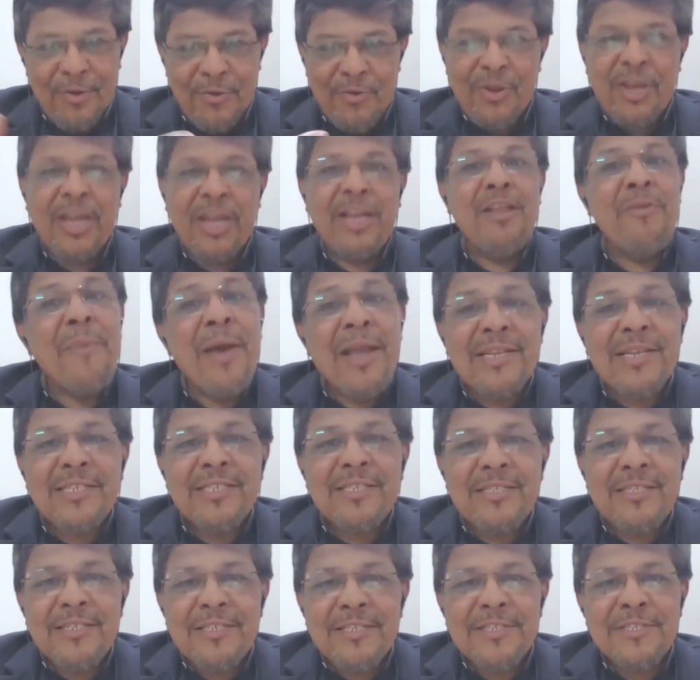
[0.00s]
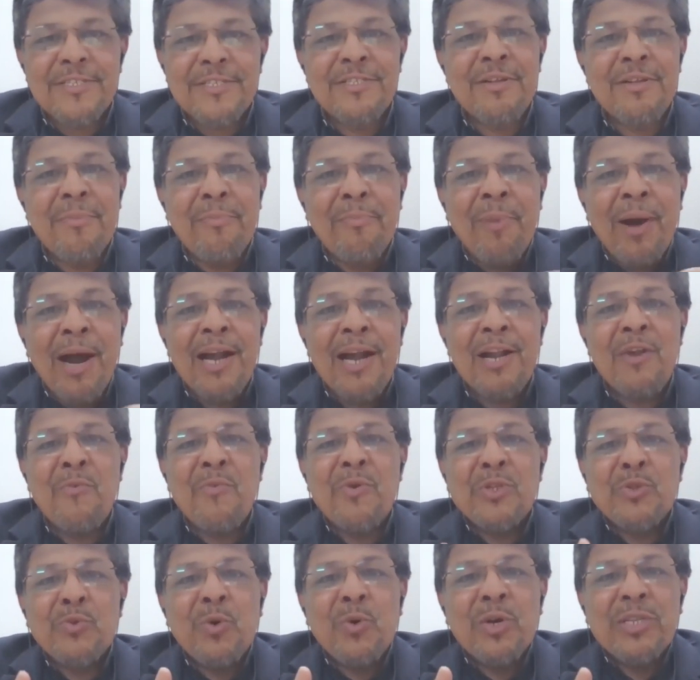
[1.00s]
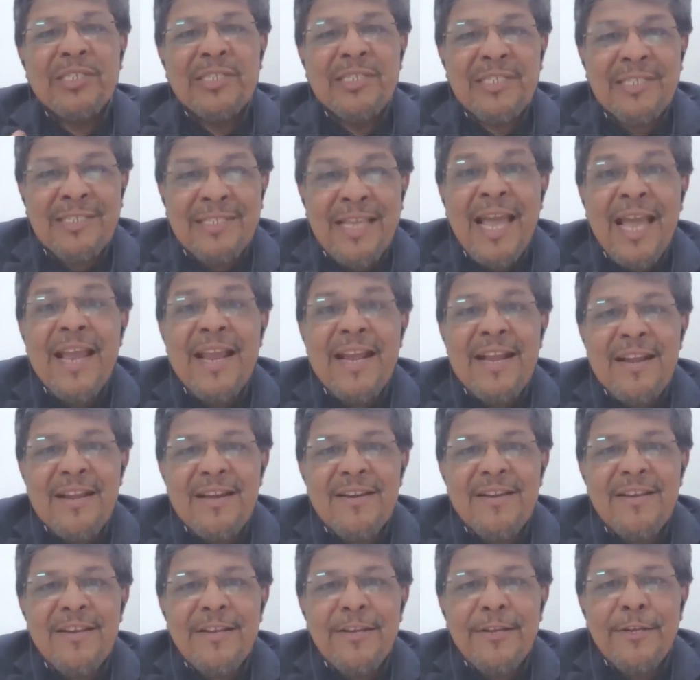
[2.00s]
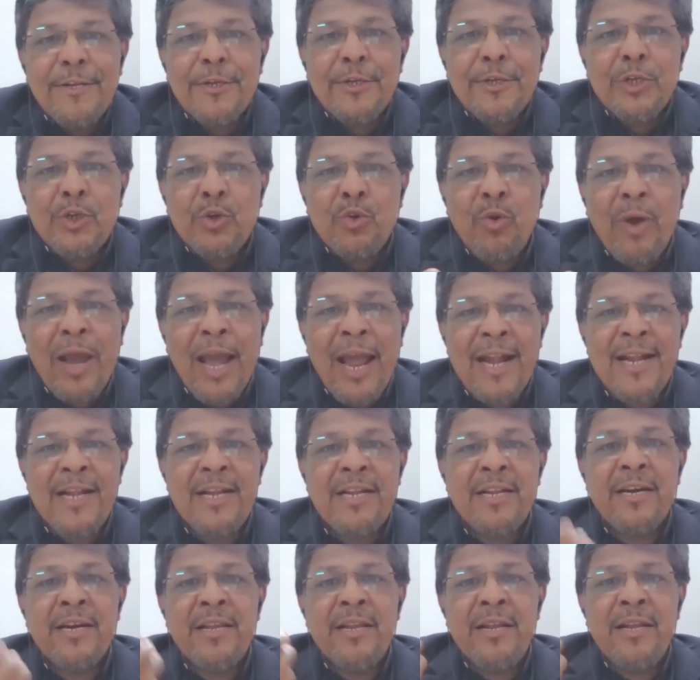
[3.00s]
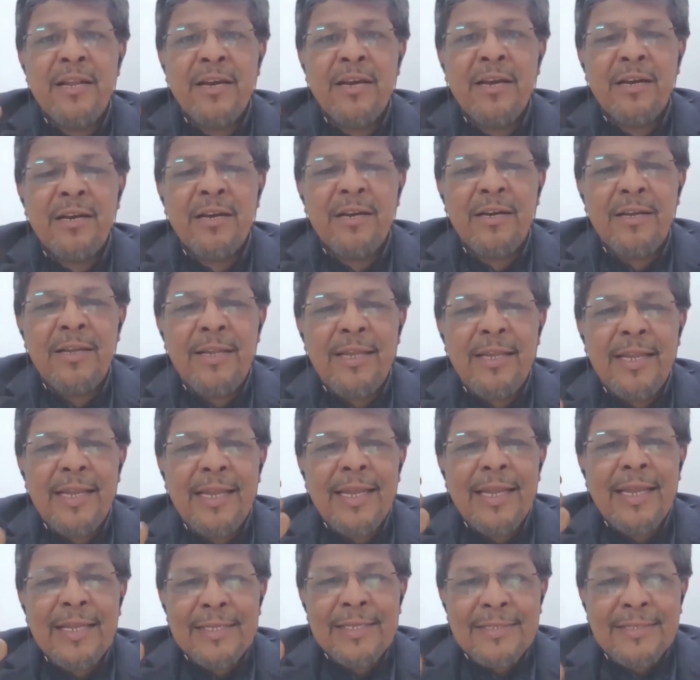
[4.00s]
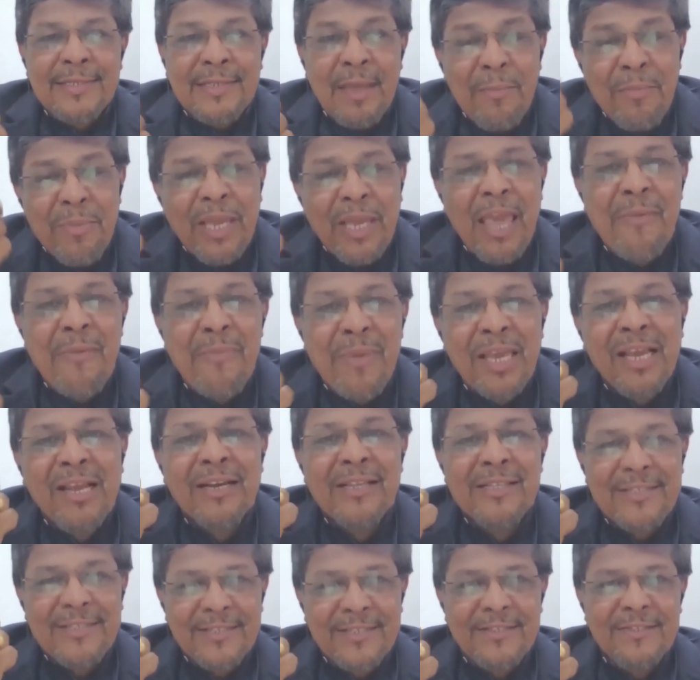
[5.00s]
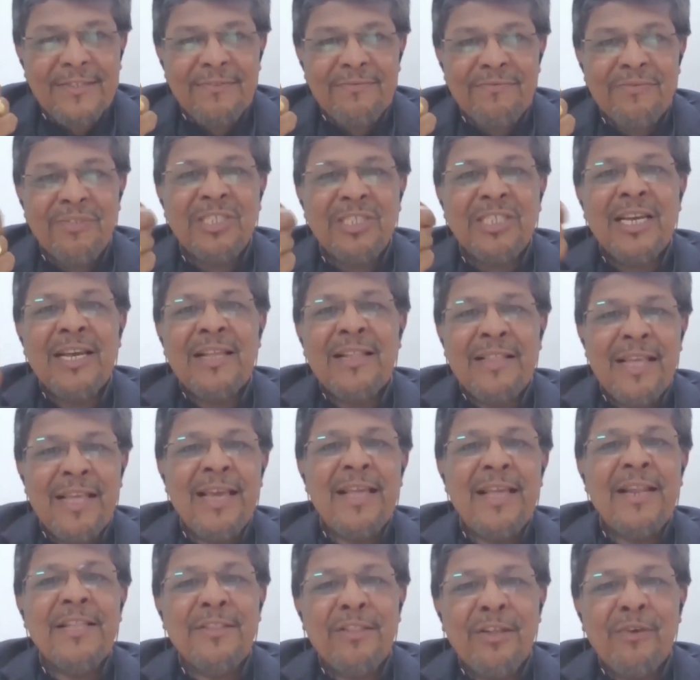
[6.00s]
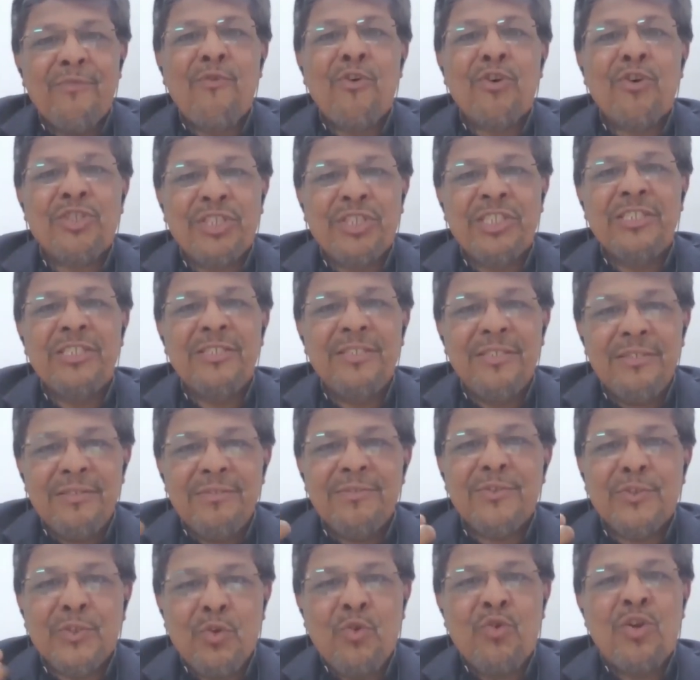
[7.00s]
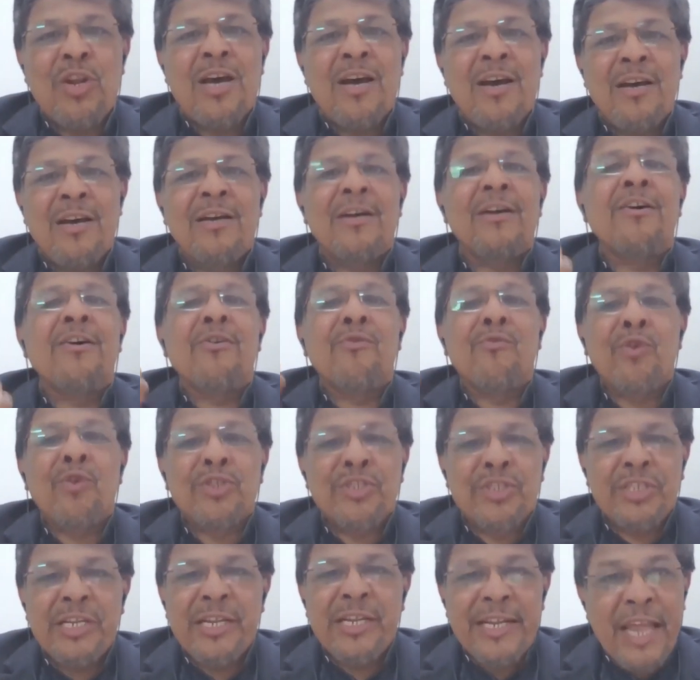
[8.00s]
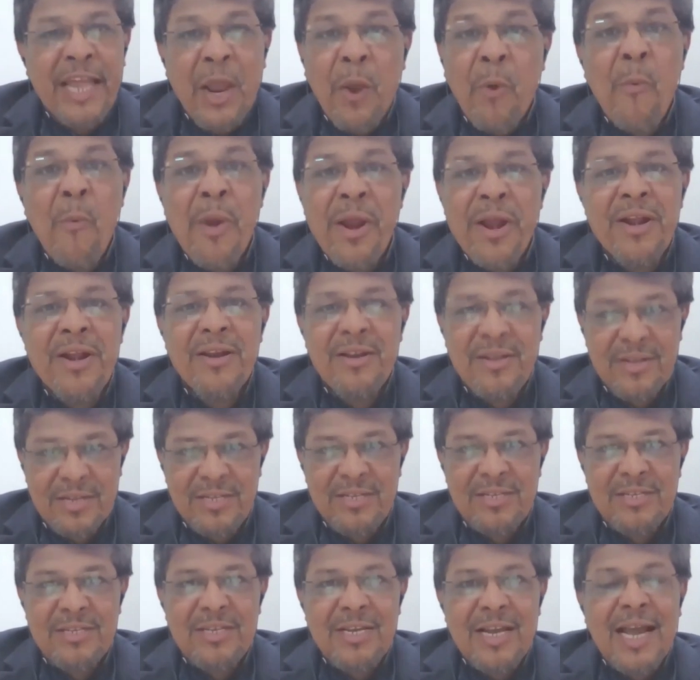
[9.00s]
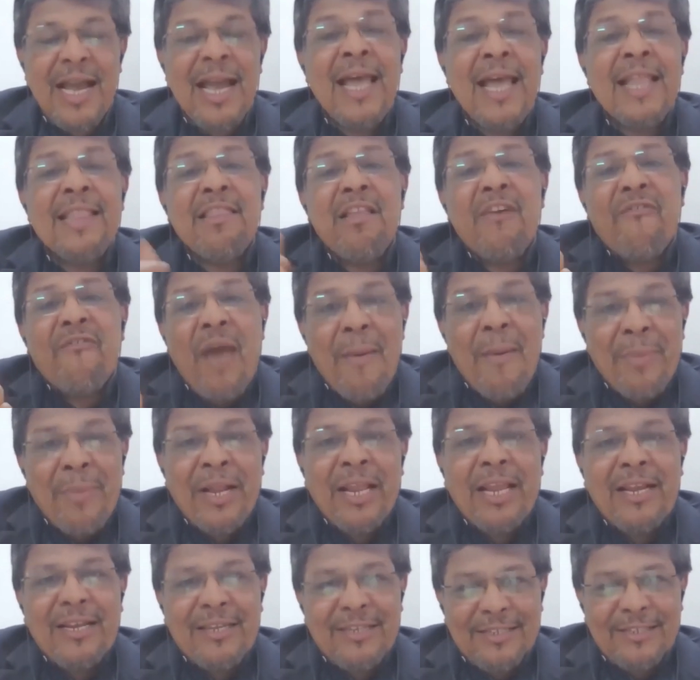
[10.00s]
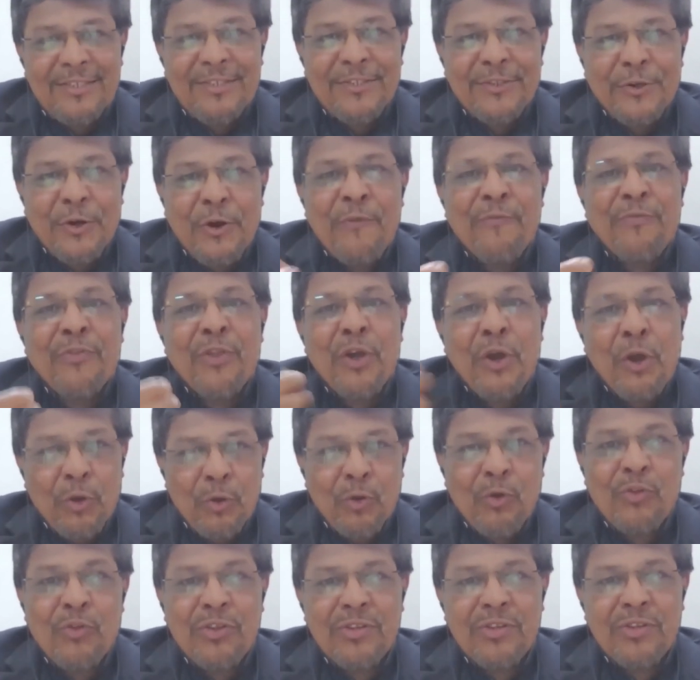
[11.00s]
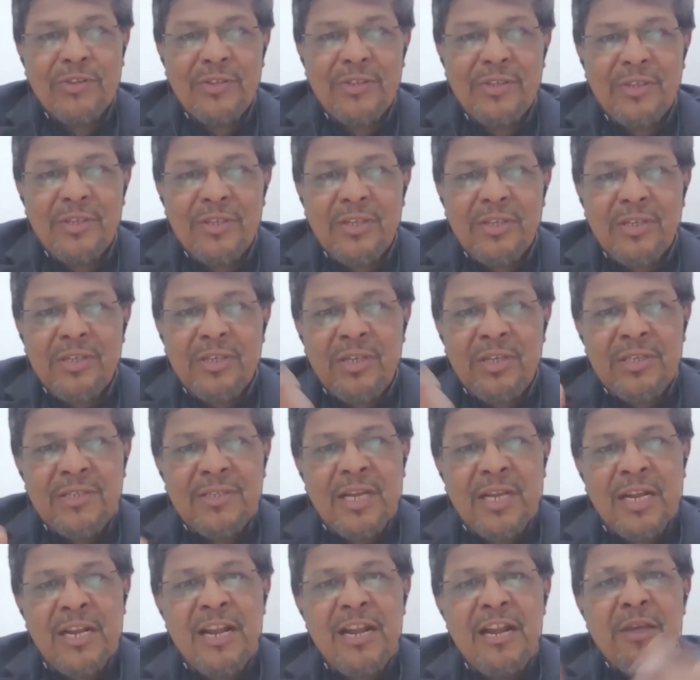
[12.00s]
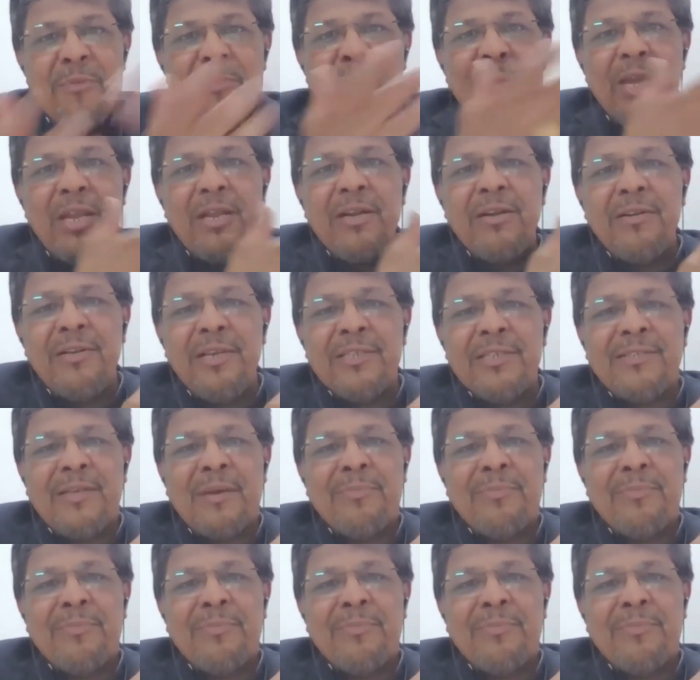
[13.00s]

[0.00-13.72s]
You can imagine the part which was designed to handle some chemicals which are there in the washing soda or washing liquid and the fabric of the cloth is suddenly being